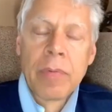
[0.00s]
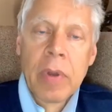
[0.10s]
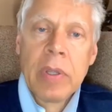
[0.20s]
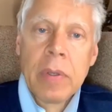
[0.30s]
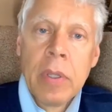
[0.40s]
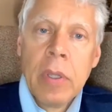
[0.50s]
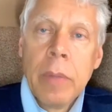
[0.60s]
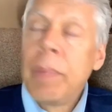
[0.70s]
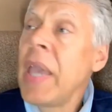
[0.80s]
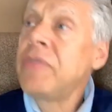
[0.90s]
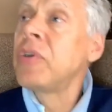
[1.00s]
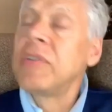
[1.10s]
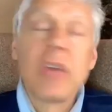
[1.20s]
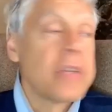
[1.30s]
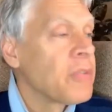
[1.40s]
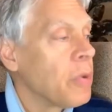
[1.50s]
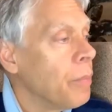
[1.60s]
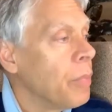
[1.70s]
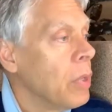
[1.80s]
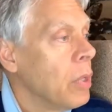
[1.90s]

right? Patriotism